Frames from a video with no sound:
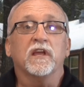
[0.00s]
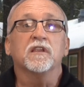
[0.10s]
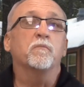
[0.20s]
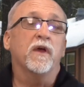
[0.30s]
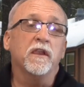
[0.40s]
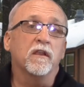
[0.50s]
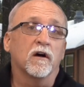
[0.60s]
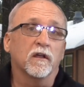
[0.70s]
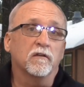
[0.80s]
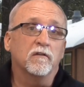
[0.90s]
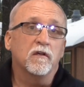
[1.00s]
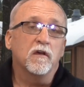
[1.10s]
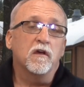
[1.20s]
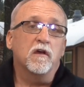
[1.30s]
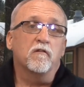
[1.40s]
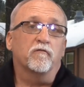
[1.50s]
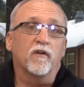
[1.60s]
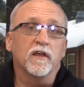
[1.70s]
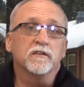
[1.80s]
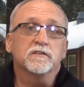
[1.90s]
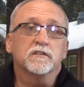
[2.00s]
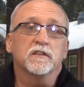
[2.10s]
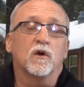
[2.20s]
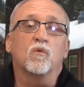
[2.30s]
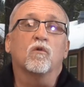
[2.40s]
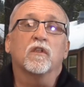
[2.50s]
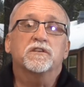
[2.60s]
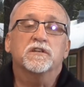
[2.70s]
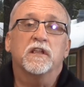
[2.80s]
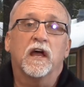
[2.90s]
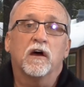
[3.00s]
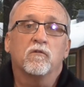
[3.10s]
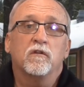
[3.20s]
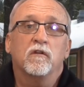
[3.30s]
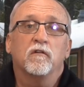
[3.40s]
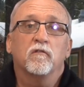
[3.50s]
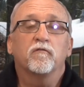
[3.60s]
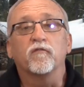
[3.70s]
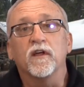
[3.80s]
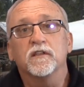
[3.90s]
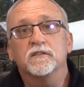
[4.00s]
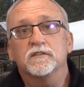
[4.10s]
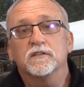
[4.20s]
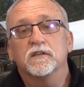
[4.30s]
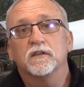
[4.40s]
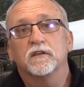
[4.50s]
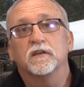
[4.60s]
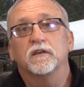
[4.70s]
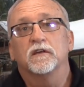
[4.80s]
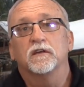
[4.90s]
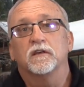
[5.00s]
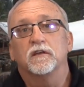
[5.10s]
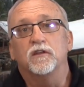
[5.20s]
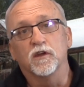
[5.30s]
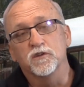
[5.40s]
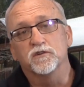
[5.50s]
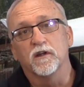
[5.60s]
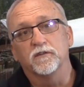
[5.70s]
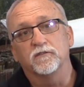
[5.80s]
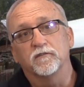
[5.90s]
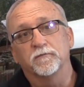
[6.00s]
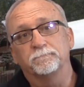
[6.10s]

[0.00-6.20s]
we can depend on. Friends that won't let you down. Friends you can trust.